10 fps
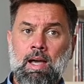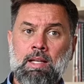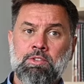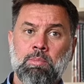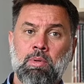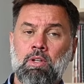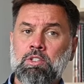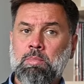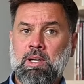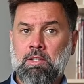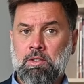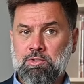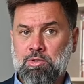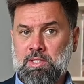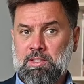Anthropology, by
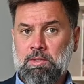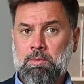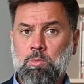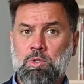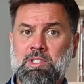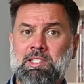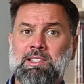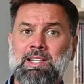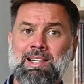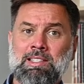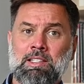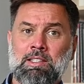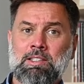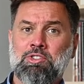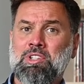contrast, was studying
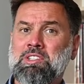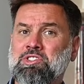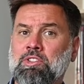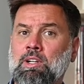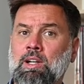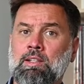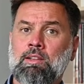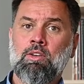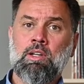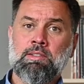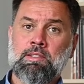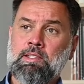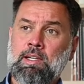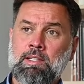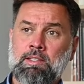traditional and local
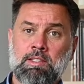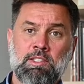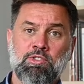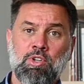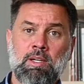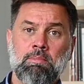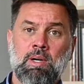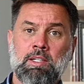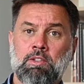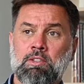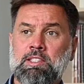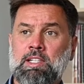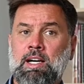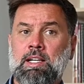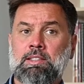society described by Tönnies
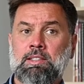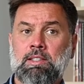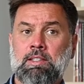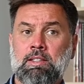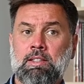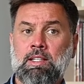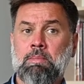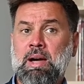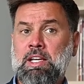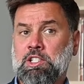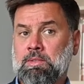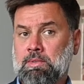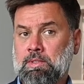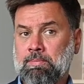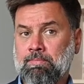as uh,
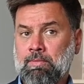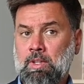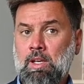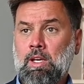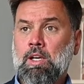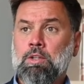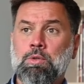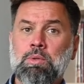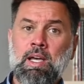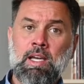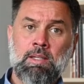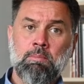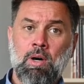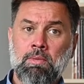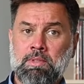Gemeinschaft. Today,
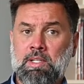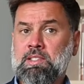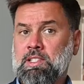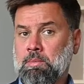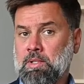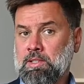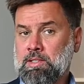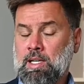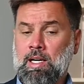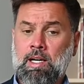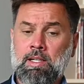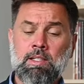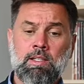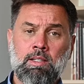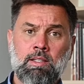both disciplines are
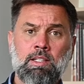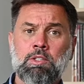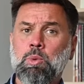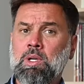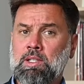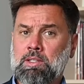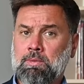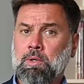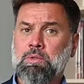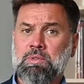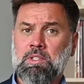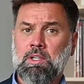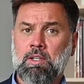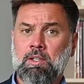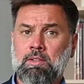intertwined, focusing
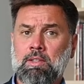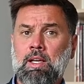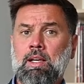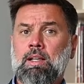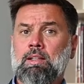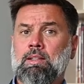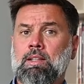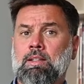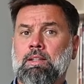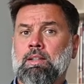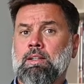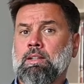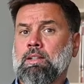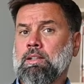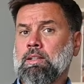on
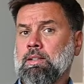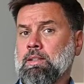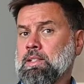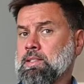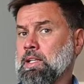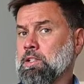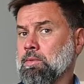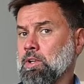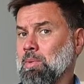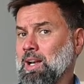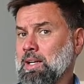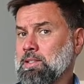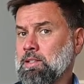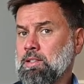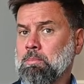the, the study of globalized,